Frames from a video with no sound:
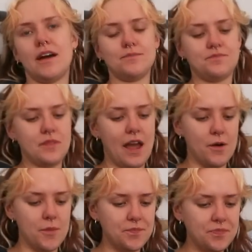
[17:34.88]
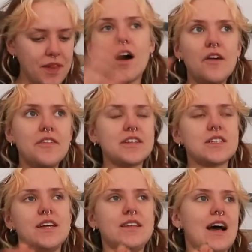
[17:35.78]
that. Now,
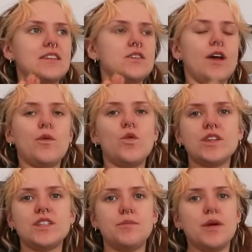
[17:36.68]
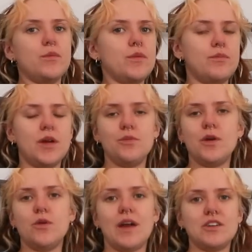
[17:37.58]
obviously, that's like once in a blue moon,